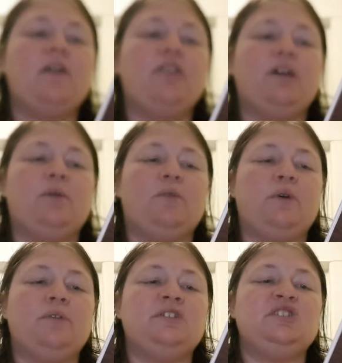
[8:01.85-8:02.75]
the
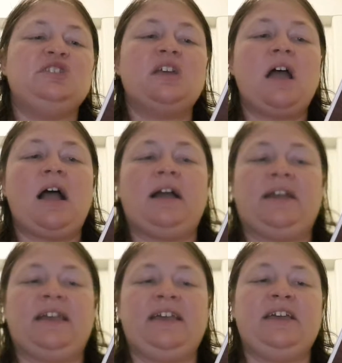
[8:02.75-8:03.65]
runes are
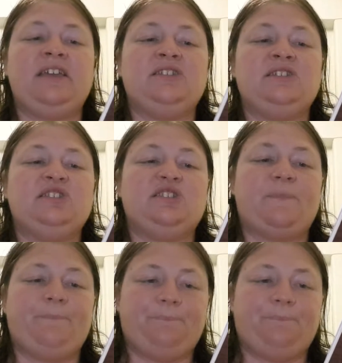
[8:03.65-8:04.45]
keys